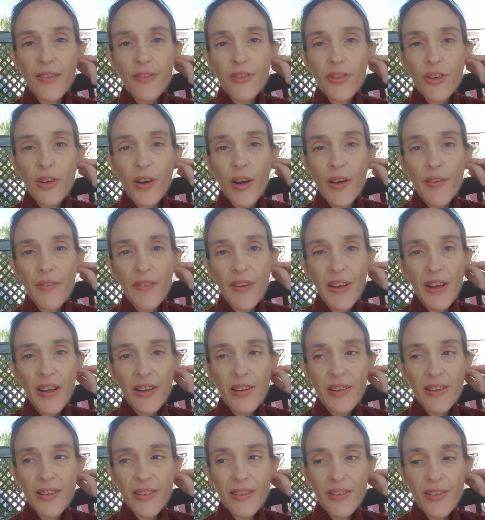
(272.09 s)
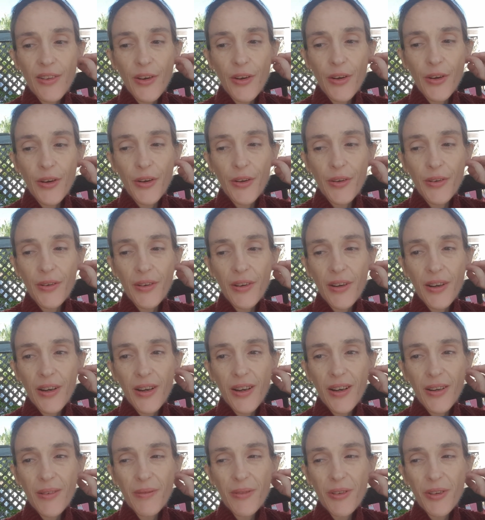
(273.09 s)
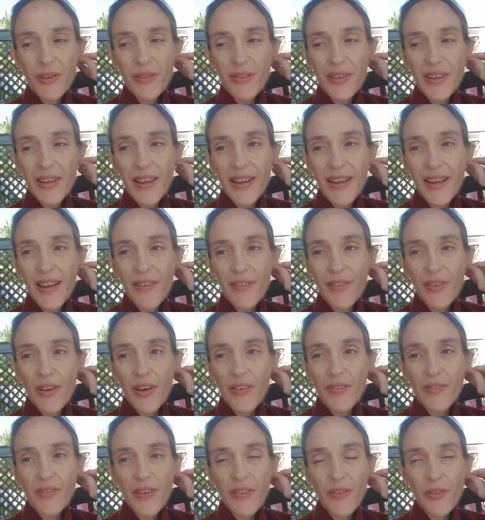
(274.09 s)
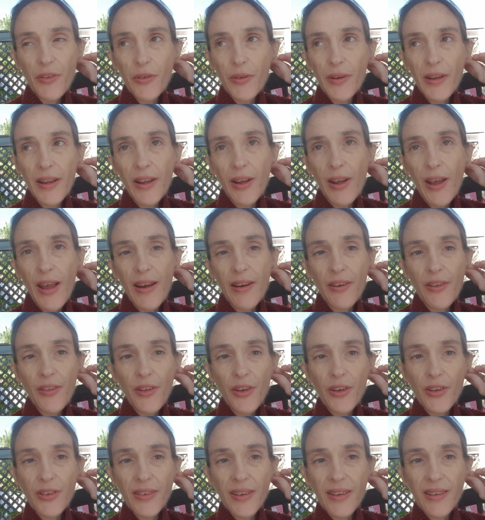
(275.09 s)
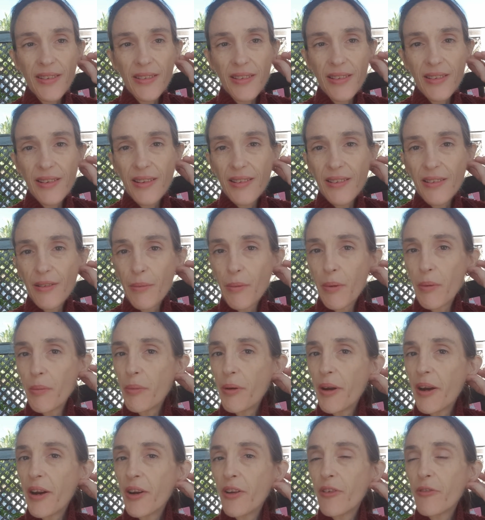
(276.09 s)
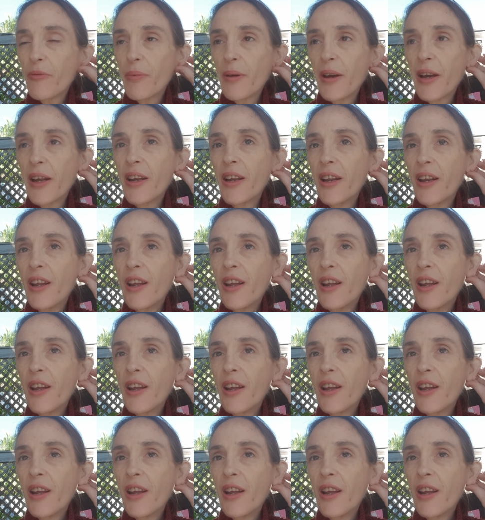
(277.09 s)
So I feel as though I've never really counted those things as things I've been proud of. But